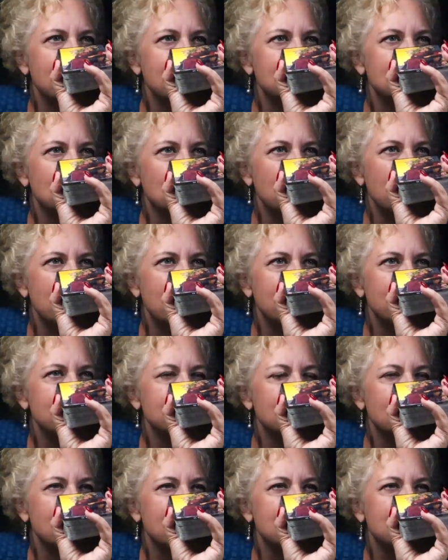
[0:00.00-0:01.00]
as well.
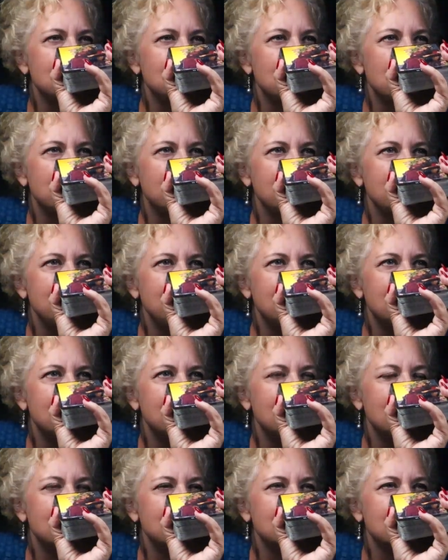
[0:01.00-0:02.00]
So I do believe that
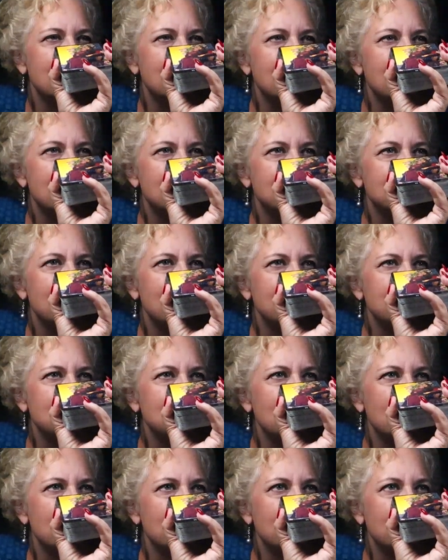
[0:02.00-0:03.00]
there's some
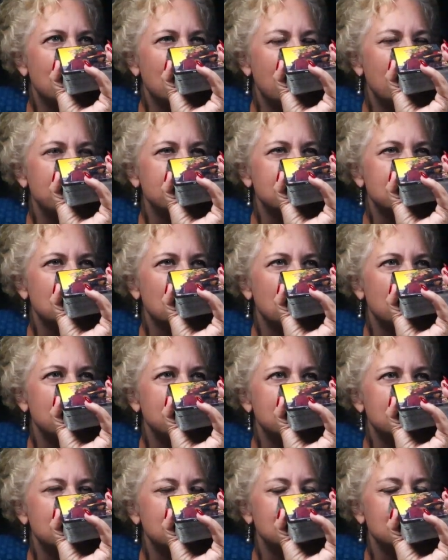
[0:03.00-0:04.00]
sort of
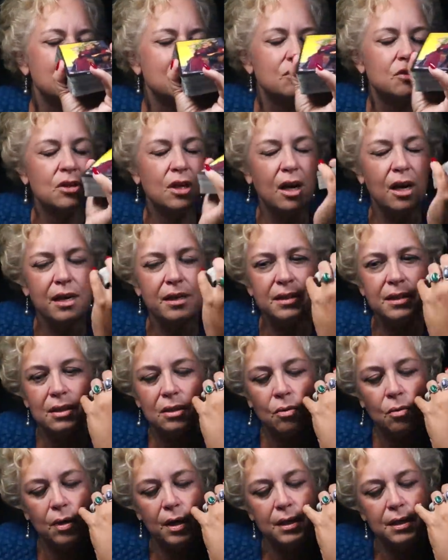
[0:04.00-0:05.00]
consequences. There's
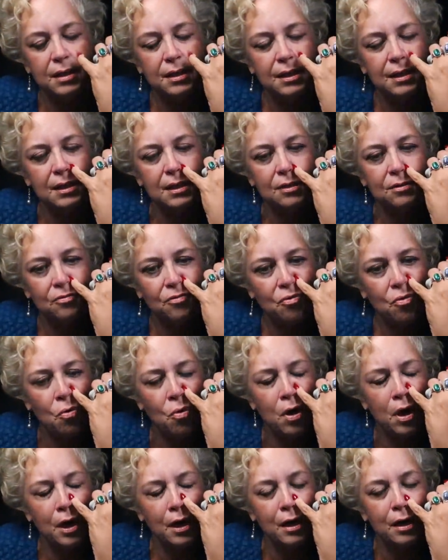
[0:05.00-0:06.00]
consequences
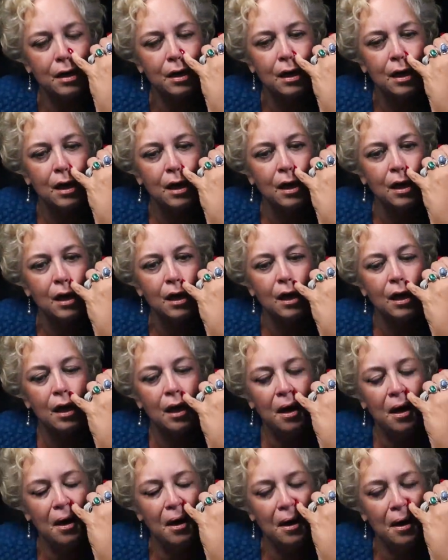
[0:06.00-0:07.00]
for
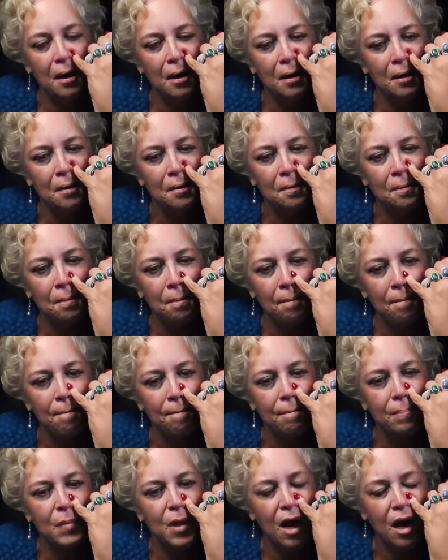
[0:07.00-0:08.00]
uh,
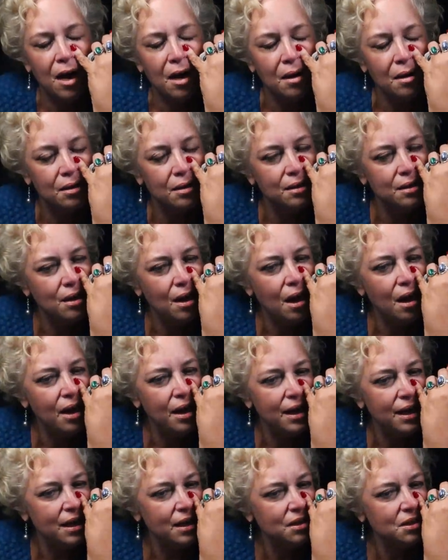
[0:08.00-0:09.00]
not
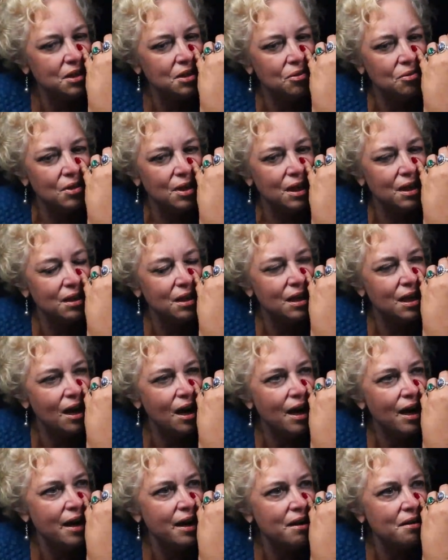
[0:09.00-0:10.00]
not answering the
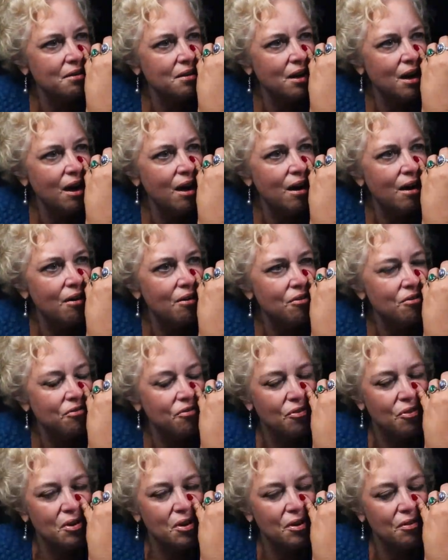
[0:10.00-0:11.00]
higher call
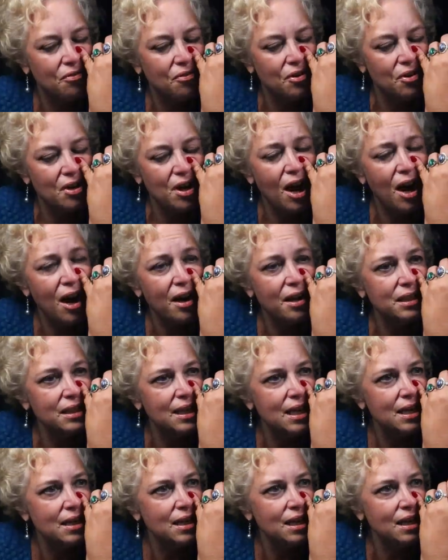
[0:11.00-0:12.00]
for for not
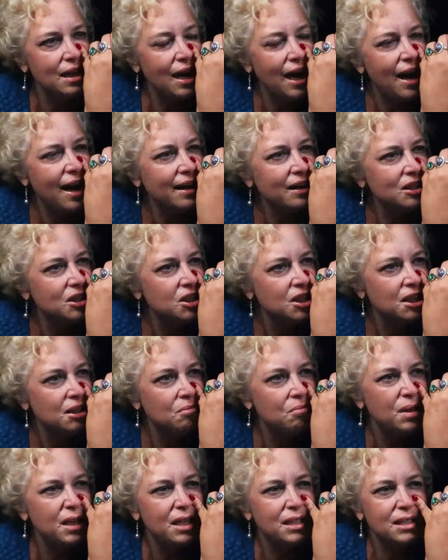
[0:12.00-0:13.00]
taking
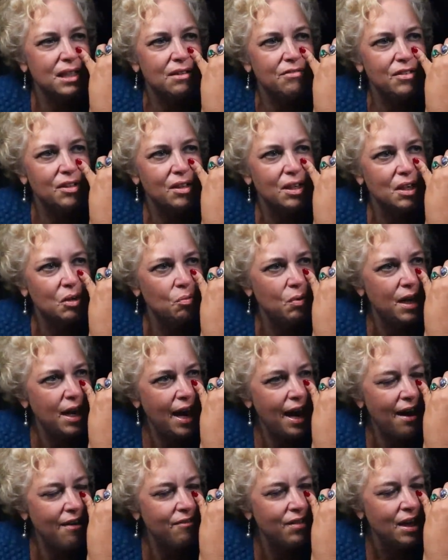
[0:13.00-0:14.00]
action because I feel like we
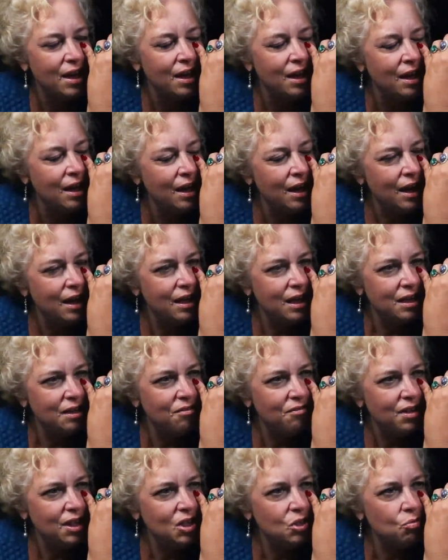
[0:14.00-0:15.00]
have an
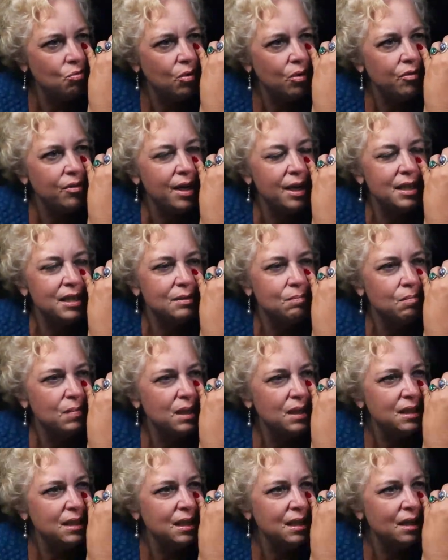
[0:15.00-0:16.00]
individual that is
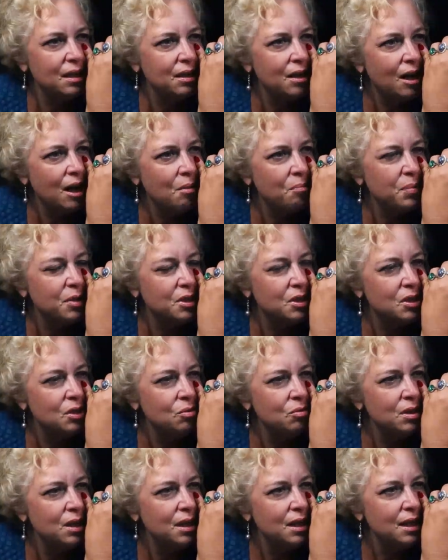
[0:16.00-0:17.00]
missing an
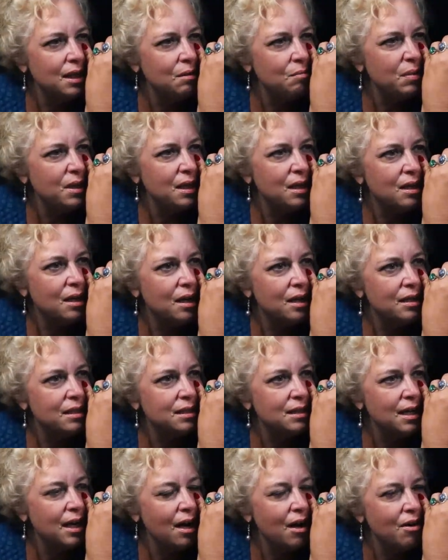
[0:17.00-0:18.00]
opportunity
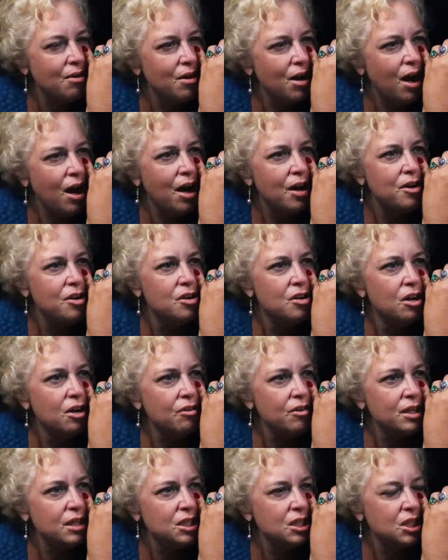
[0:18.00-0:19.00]
because they are not
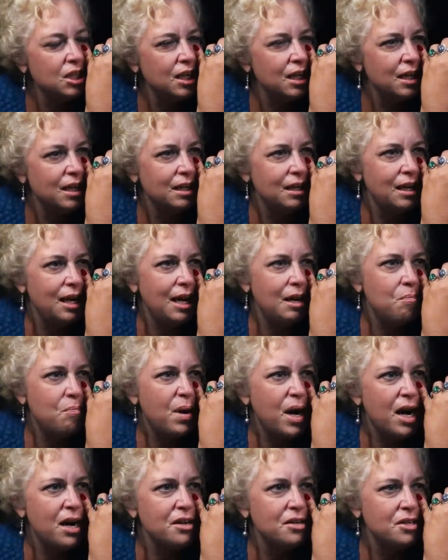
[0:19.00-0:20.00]
nourishing a
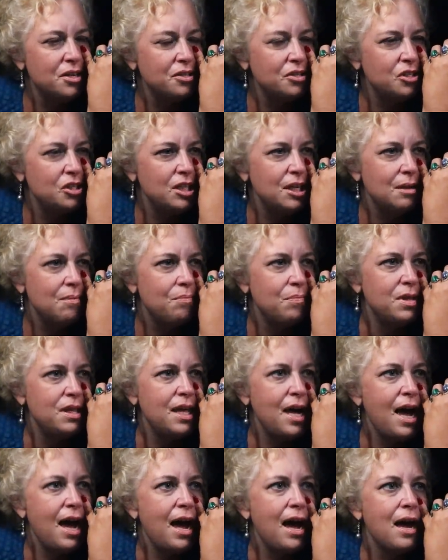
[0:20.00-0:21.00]
partnership
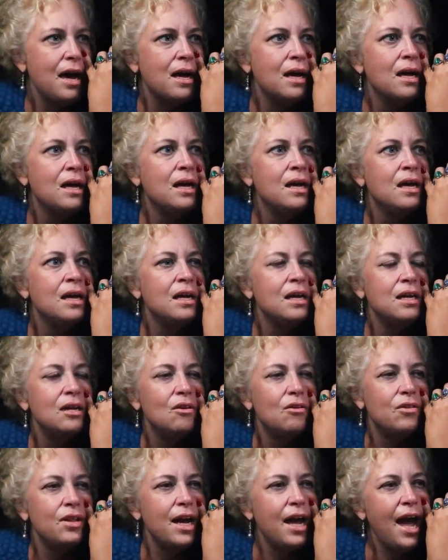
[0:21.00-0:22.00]
that you
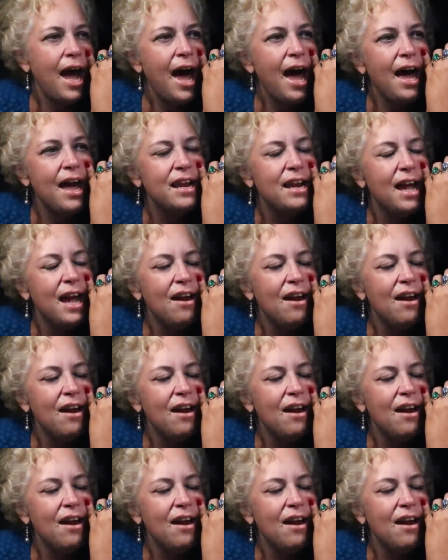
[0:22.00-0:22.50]
know, they had